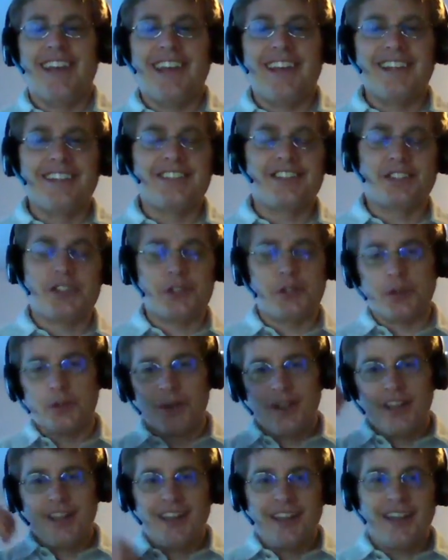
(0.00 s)
And
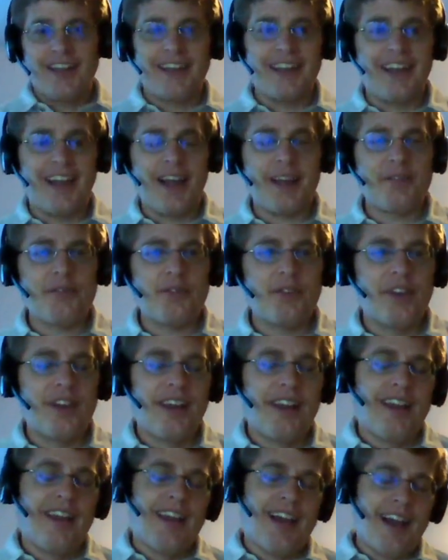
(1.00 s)
so I
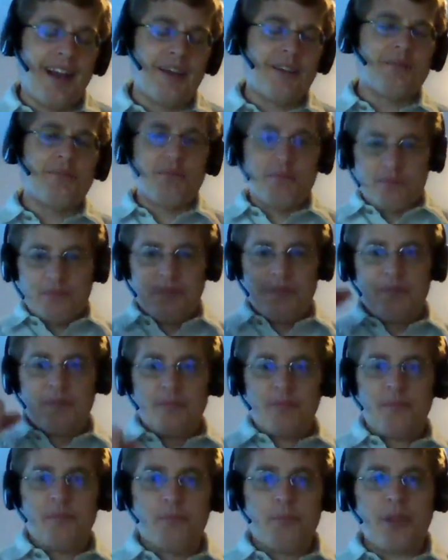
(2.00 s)

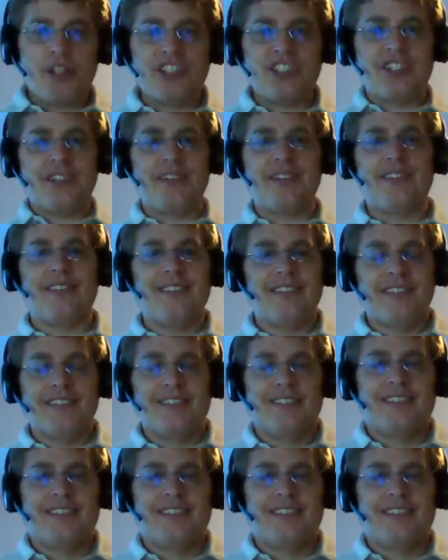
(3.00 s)
pitch in.